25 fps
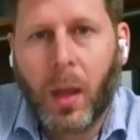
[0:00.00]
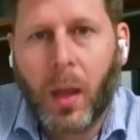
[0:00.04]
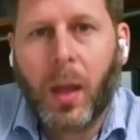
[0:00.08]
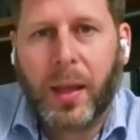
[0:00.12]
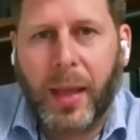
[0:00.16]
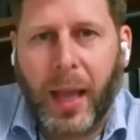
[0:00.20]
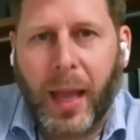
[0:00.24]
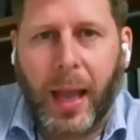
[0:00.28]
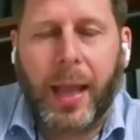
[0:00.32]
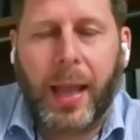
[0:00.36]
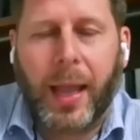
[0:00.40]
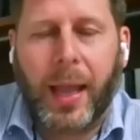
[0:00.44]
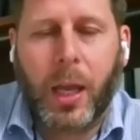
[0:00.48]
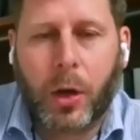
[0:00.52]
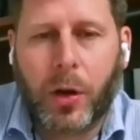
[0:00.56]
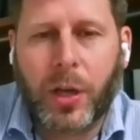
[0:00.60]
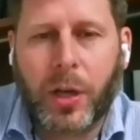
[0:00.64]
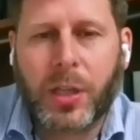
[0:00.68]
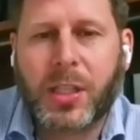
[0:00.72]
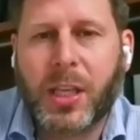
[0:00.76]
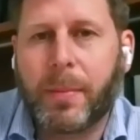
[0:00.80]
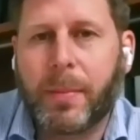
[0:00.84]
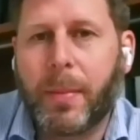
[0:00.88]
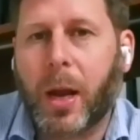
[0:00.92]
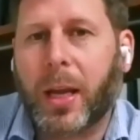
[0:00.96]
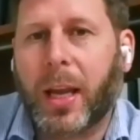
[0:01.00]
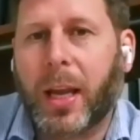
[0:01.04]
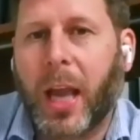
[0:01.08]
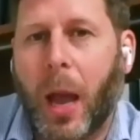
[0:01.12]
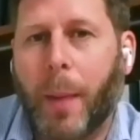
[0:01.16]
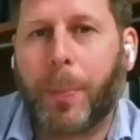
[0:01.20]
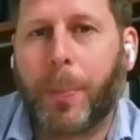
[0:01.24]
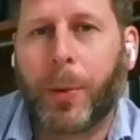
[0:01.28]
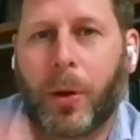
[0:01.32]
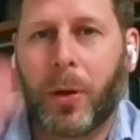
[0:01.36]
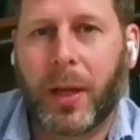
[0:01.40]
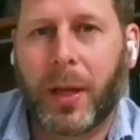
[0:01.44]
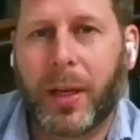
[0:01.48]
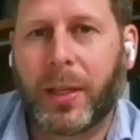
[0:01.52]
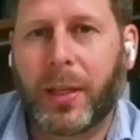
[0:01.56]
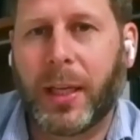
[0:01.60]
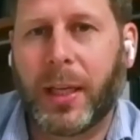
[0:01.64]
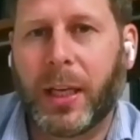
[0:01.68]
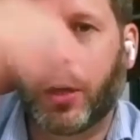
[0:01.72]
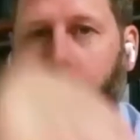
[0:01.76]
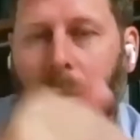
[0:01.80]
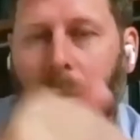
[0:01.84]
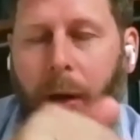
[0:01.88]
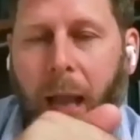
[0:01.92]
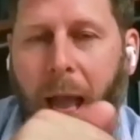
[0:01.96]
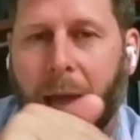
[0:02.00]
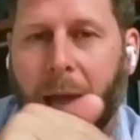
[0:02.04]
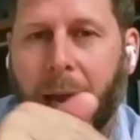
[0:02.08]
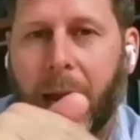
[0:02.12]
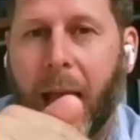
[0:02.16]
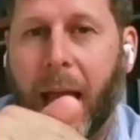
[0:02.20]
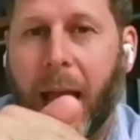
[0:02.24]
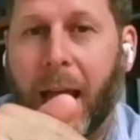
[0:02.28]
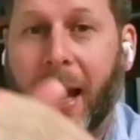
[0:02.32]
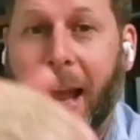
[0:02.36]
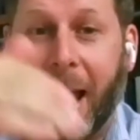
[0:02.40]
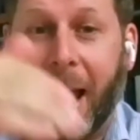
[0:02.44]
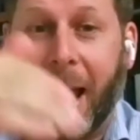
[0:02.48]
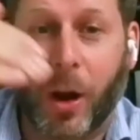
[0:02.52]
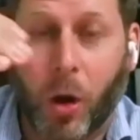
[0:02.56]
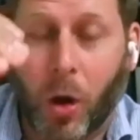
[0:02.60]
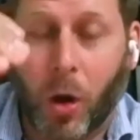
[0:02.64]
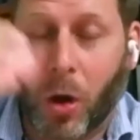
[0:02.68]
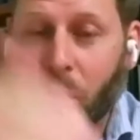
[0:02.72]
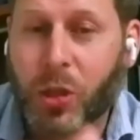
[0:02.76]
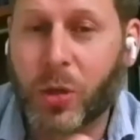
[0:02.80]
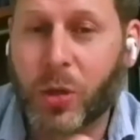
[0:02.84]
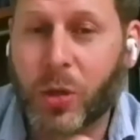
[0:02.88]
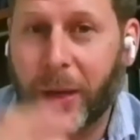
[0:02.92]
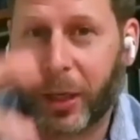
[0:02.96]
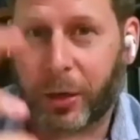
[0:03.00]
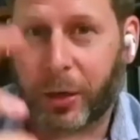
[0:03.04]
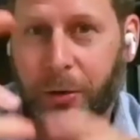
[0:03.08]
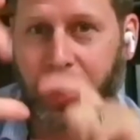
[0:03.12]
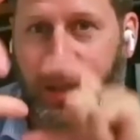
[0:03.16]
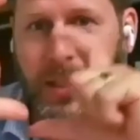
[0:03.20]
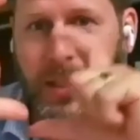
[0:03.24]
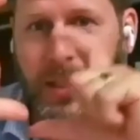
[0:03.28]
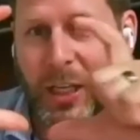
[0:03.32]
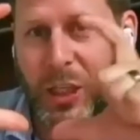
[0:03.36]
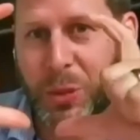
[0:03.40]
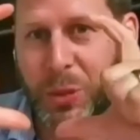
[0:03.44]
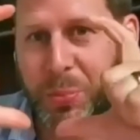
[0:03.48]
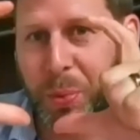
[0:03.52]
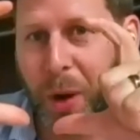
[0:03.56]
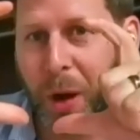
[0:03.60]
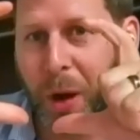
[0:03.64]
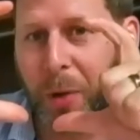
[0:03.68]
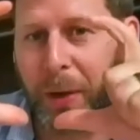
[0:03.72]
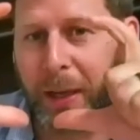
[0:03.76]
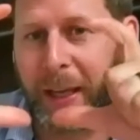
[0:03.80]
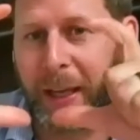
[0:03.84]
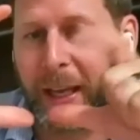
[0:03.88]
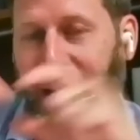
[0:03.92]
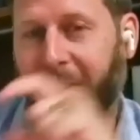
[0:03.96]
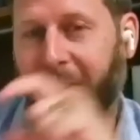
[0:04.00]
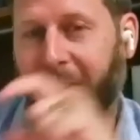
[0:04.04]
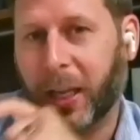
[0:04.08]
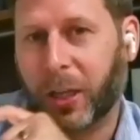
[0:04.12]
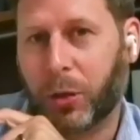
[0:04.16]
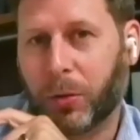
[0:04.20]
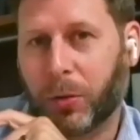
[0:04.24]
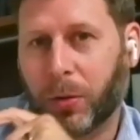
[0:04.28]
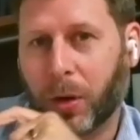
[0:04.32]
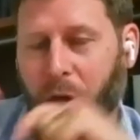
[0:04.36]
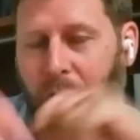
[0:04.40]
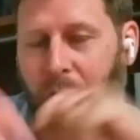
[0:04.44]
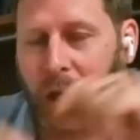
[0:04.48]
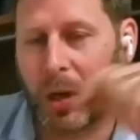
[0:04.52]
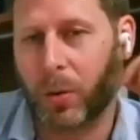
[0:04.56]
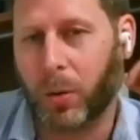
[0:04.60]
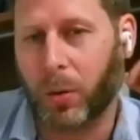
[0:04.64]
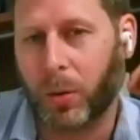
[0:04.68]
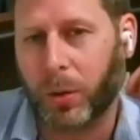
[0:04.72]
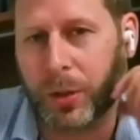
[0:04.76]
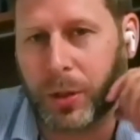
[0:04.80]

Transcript: Yeah, increase the amount of capital and decrease and also increase that spread we can get to our shareholders.